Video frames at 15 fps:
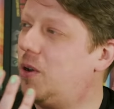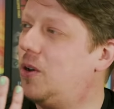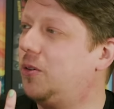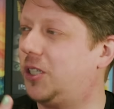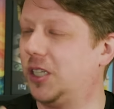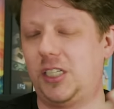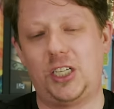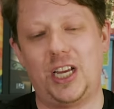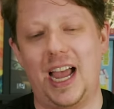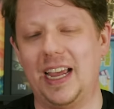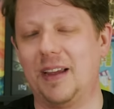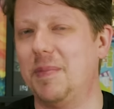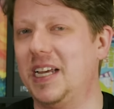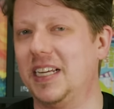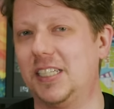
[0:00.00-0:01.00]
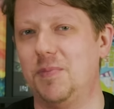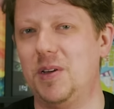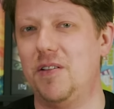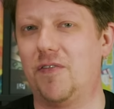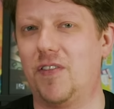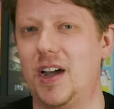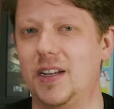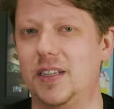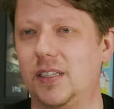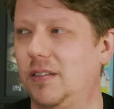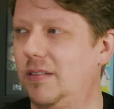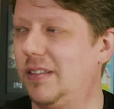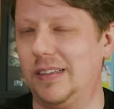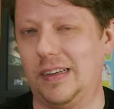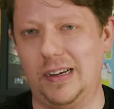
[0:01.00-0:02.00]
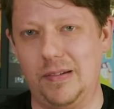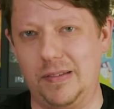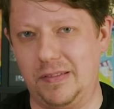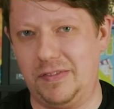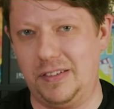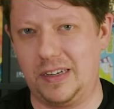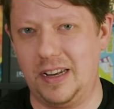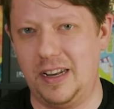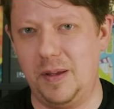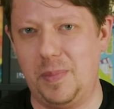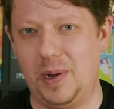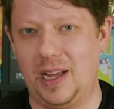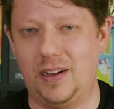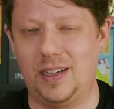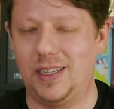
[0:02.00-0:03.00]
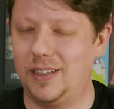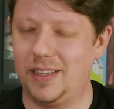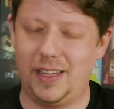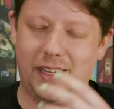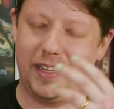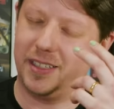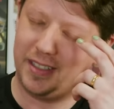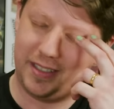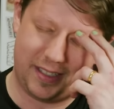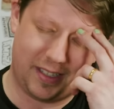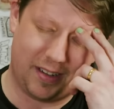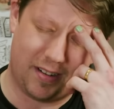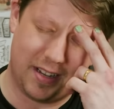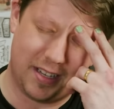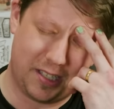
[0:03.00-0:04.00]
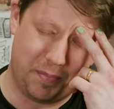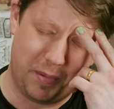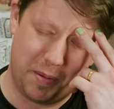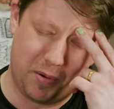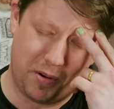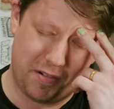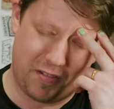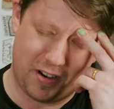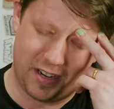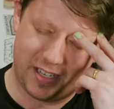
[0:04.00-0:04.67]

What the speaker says: We're all just chatting, meeting some new friends. I'm gonna go with the fucking nipple out. Oh, yeah, that's my boyfriend.